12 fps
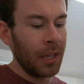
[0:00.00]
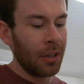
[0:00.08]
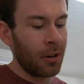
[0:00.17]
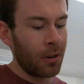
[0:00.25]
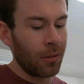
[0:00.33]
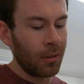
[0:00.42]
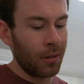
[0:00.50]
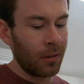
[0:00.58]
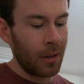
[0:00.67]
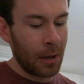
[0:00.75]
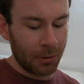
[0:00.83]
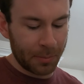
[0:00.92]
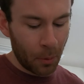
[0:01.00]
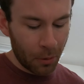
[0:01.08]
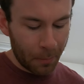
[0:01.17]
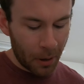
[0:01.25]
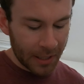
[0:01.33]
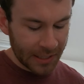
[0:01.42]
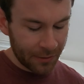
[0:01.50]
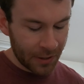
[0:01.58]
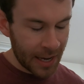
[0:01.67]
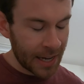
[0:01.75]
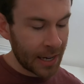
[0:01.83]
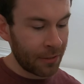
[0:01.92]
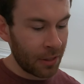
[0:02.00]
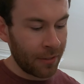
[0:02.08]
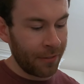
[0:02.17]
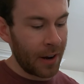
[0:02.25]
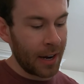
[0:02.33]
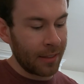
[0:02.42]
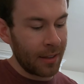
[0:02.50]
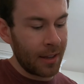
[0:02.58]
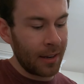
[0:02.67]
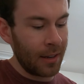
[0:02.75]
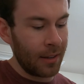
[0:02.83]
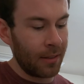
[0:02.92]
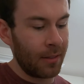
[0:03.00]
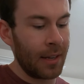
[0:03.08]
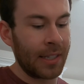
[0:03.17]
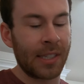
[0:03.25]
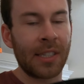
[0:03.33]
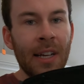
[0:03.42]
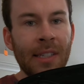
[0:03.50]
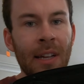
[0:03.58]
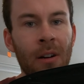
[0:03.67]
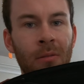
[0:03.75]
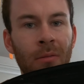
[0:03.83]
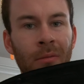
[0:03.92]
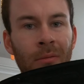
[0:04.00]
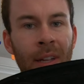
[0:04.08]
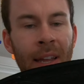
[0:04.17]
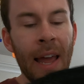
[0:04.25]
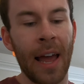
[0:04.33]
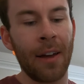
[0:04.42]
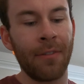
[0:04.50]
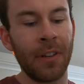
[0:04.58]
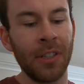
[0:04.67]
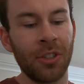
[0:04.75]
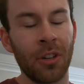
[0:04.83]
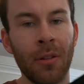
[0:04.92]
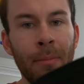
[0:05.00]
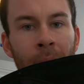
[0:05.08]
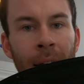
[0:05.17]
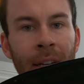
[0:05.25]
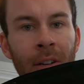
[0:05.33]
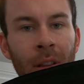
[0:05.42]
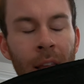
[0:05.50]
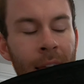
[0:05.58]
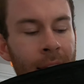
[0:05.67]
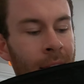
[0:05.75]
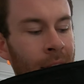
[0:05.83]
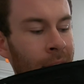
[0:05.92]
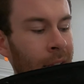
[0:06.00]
it was both positive and negative in the fact that it sticks out like a ½ inch on the back of your leg.